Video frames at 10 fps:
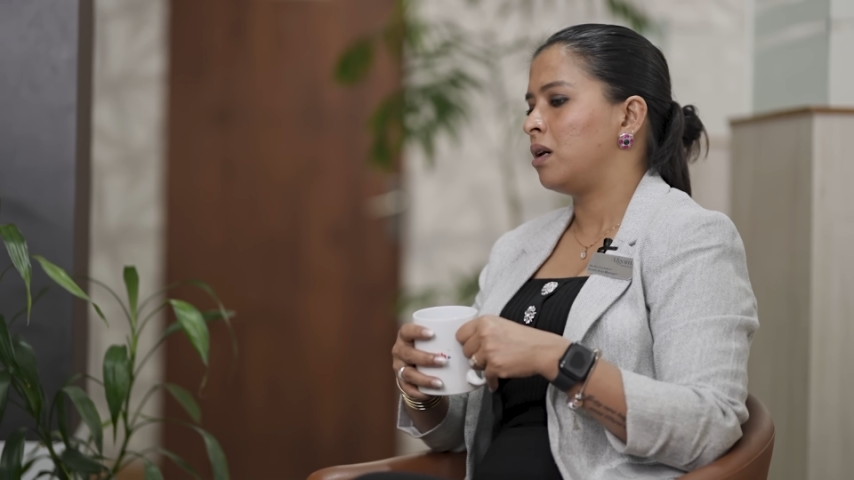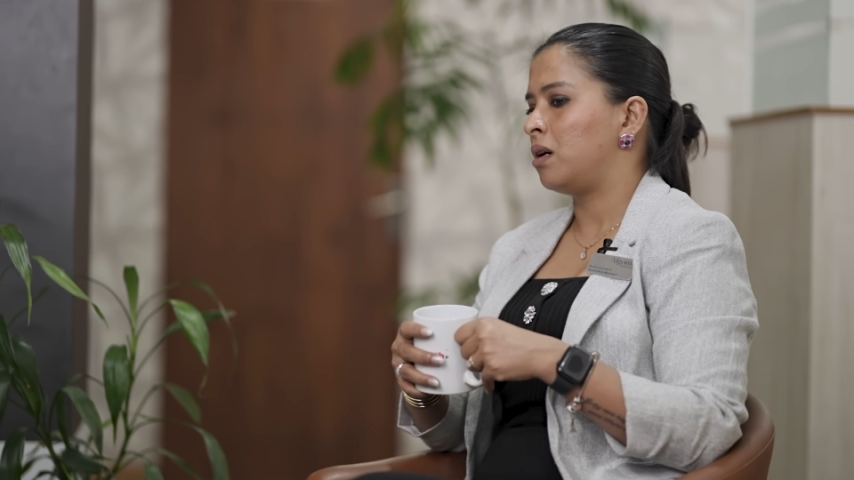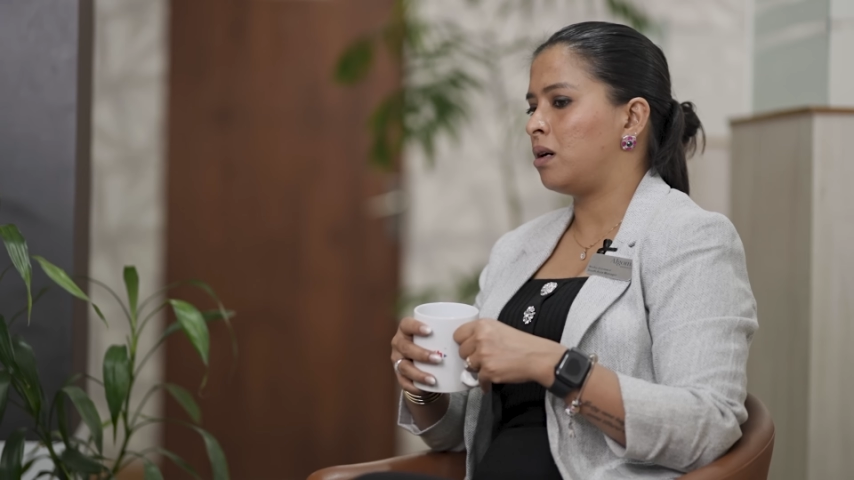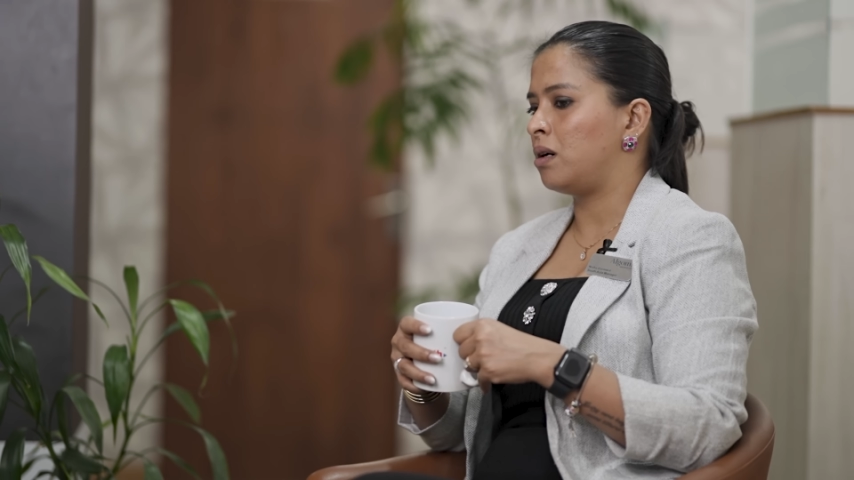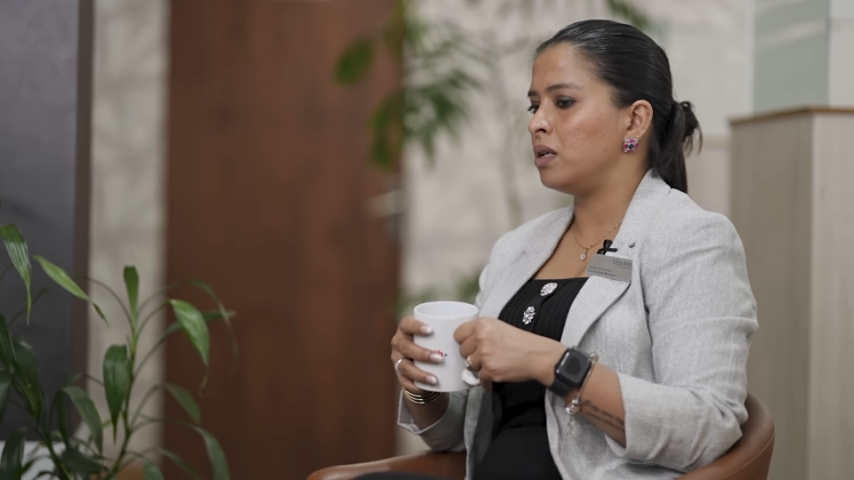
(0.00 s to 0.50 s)

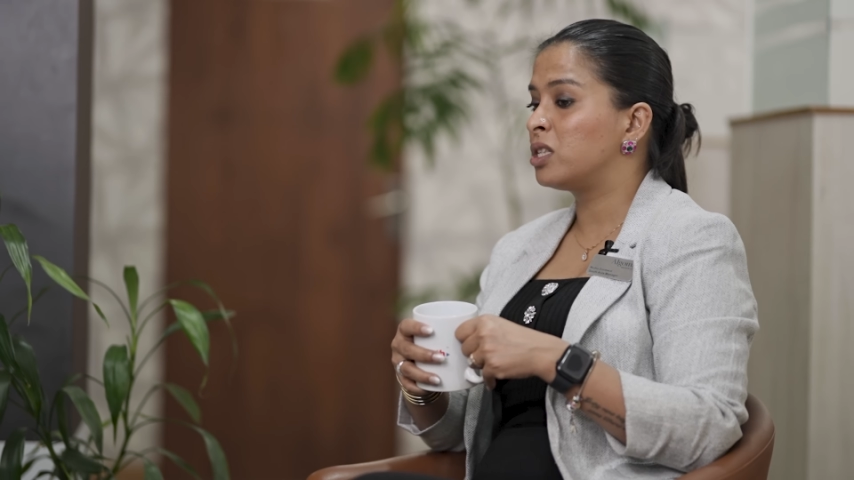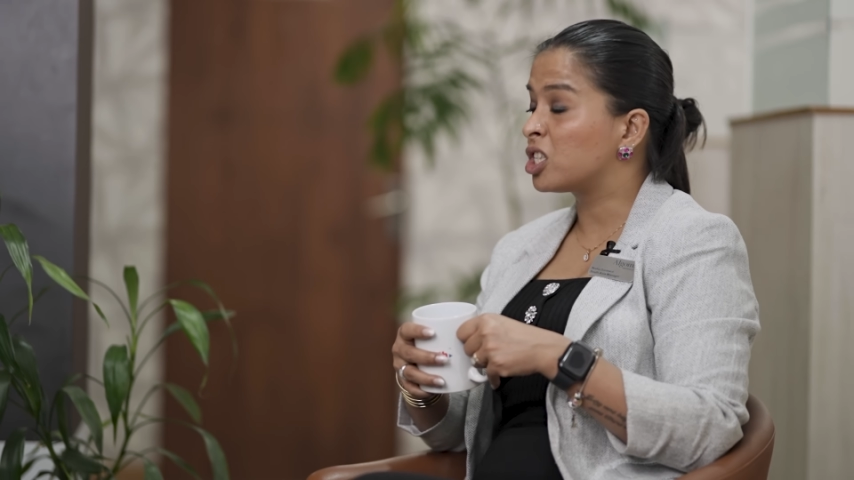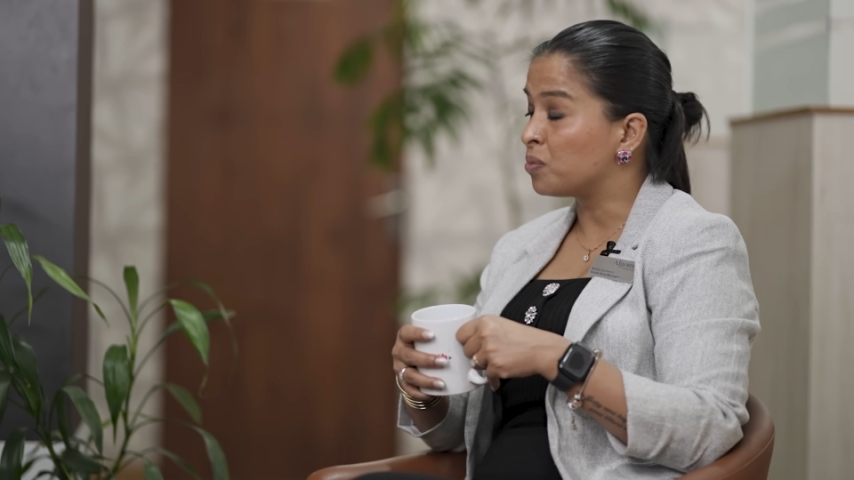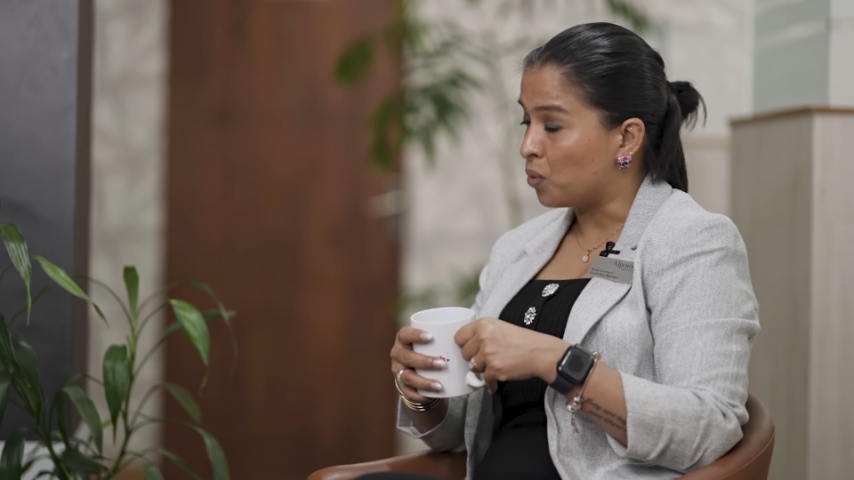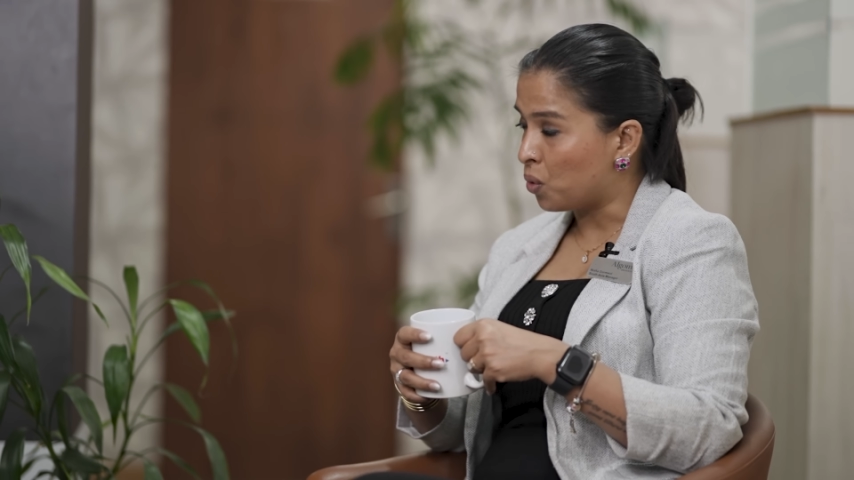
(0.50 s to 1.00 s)
it's
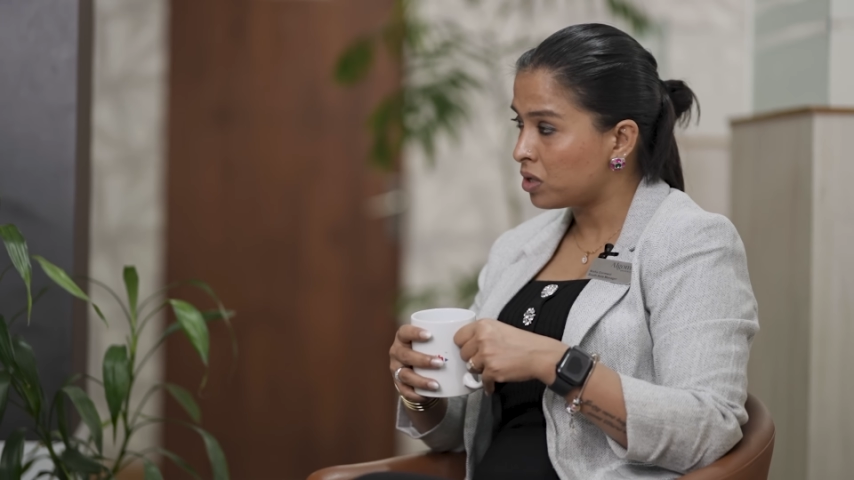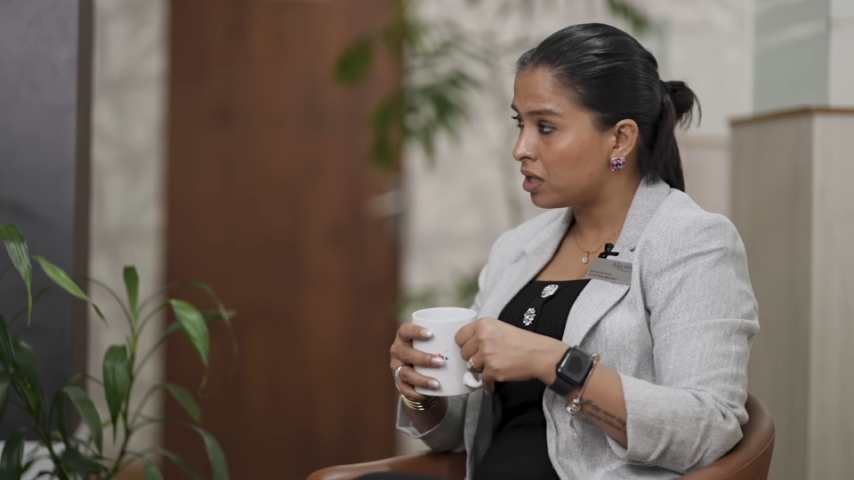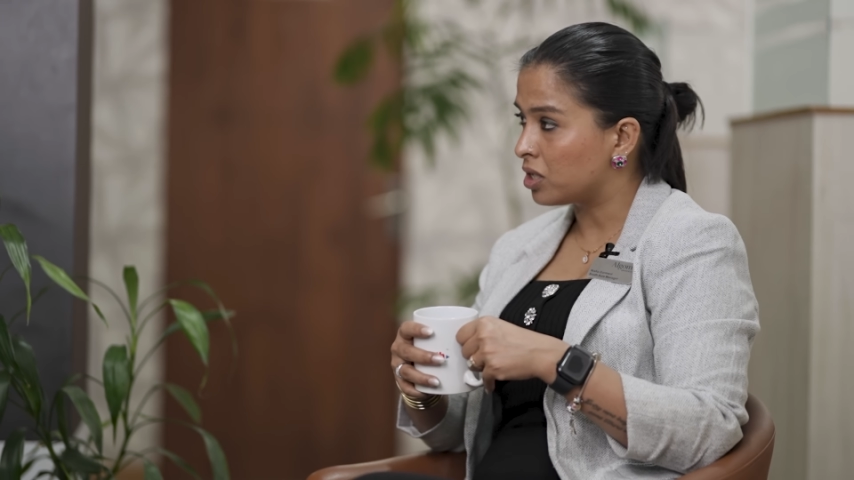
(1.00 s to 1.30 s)
smooth.